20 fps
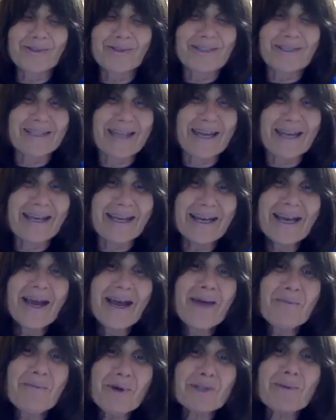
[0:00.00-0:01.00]
Like
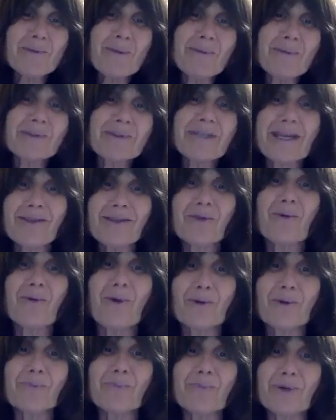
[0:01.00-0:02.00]
most people take their
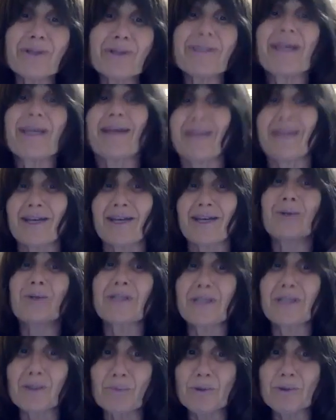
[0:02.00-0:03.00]
old books and it goes
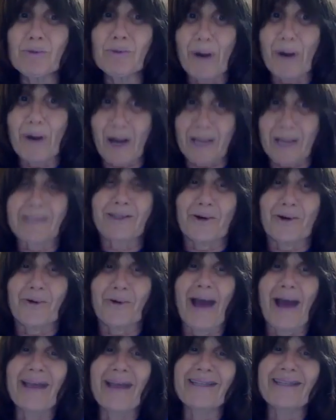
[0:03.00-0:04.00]
in the blue box, all
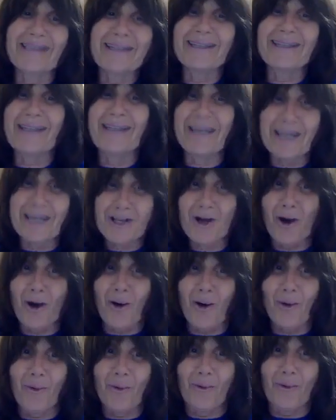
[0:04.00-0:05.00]
right, and let it
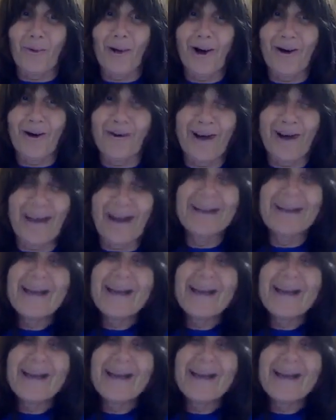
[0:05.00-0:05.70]
go. Right?